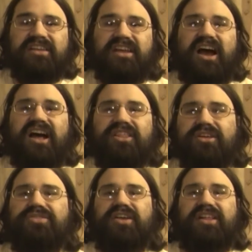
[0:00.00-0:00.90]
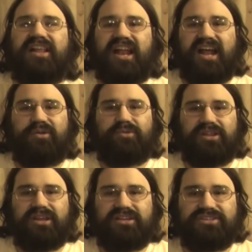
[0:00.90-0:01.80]
The other thing that I
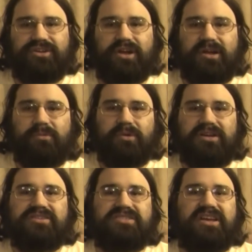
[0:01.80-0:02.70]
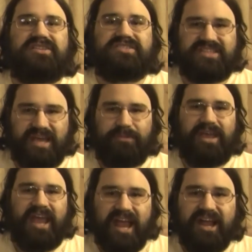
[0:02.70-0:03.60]
really enjoyed was
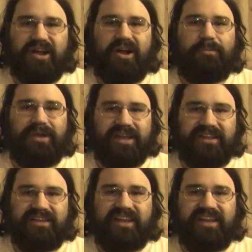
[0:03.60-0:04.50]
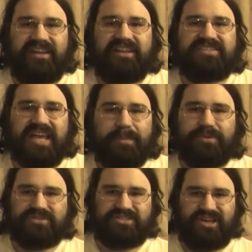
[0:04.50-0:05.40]
Sammy Hagar being in this
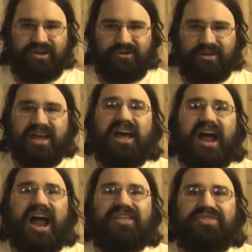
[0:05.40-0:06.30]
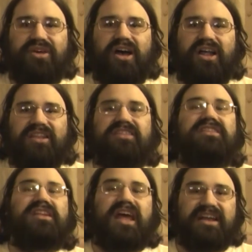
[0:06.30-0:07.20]
episode. I thought
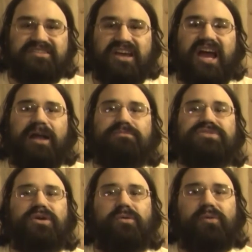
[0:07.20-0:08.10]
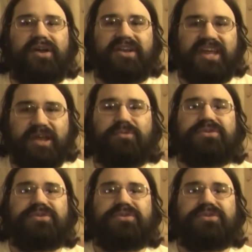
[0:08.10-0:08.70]
at times when he